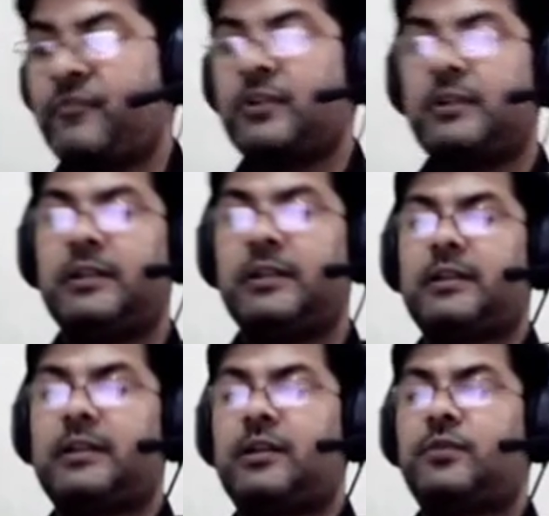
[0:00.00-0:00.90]
Clear?
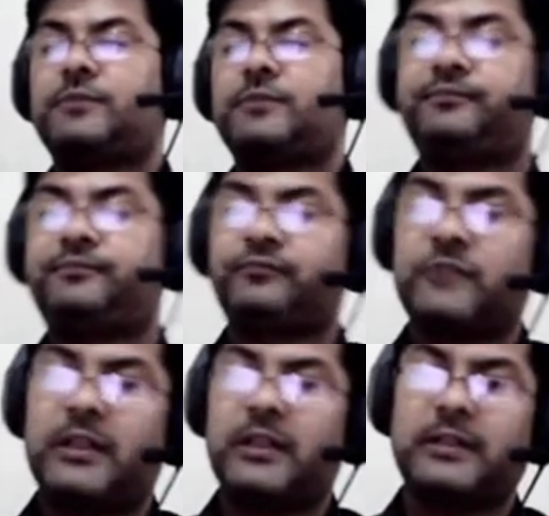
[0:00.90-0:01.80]
Now
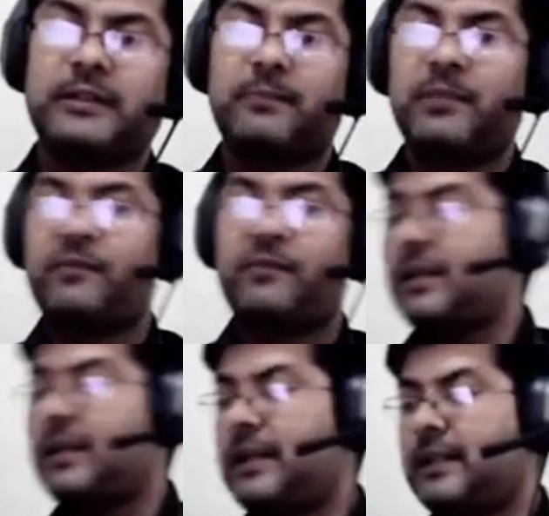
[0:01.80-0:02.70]
let us
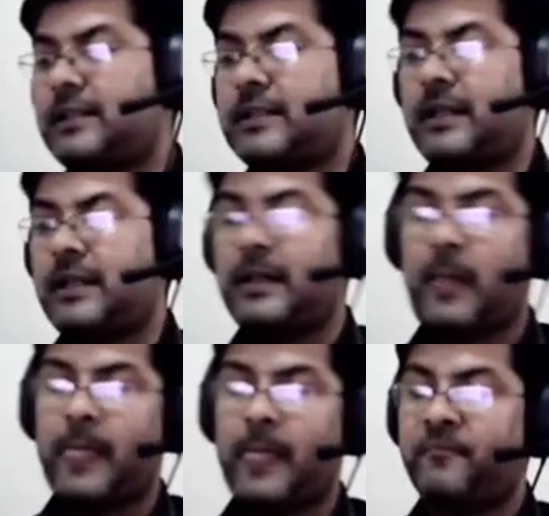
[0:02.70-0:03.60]
simplify right hand side
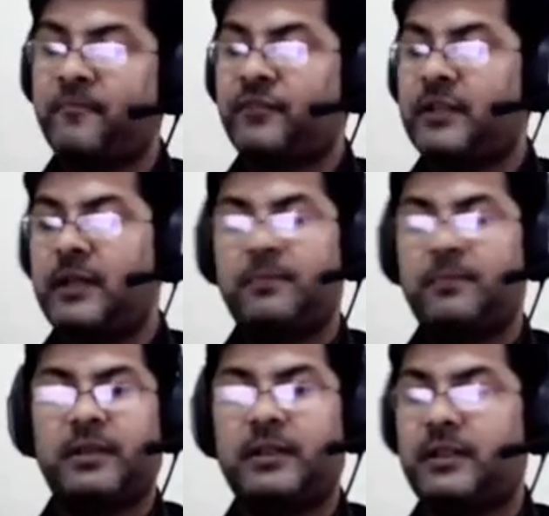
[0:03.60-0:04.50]
and
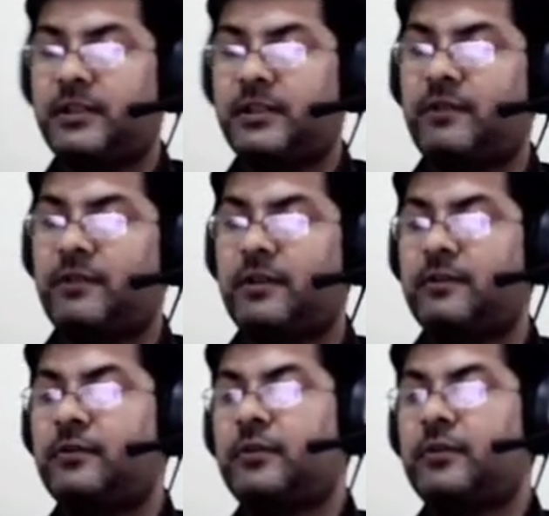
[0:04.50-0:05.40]
bring k square.
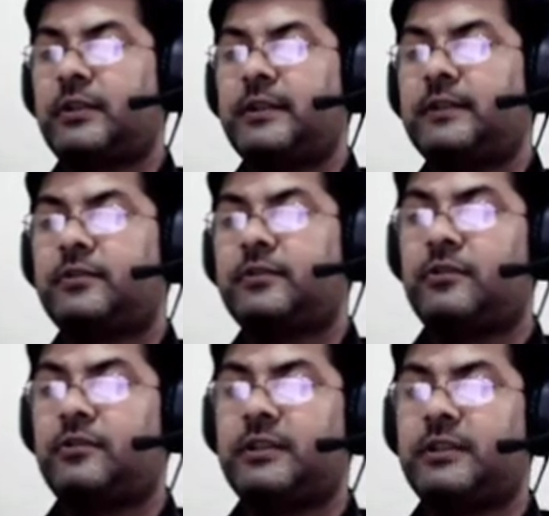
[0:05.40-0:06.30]
Okay,
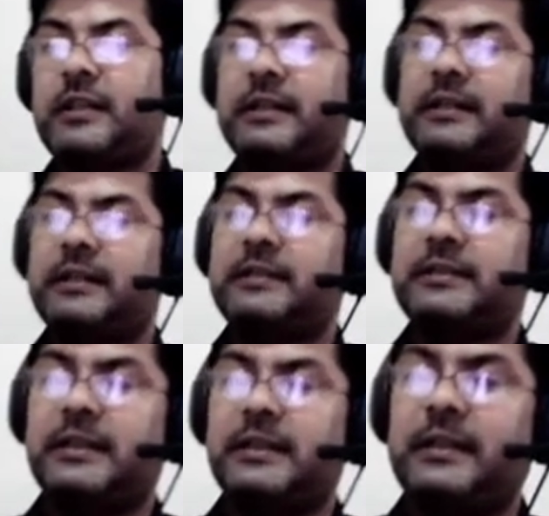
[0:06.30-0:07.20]
so what is right hand
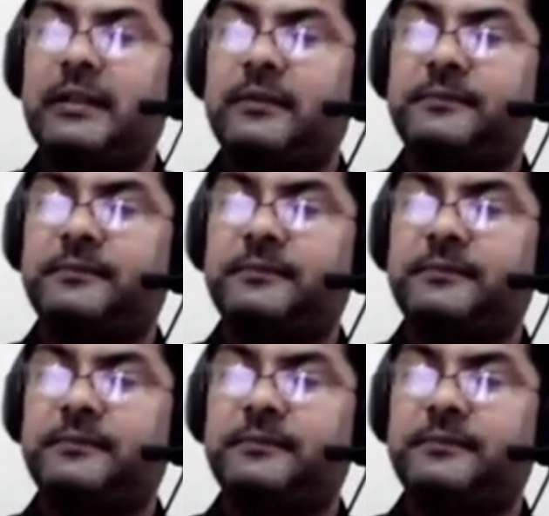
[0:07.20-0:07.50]
side?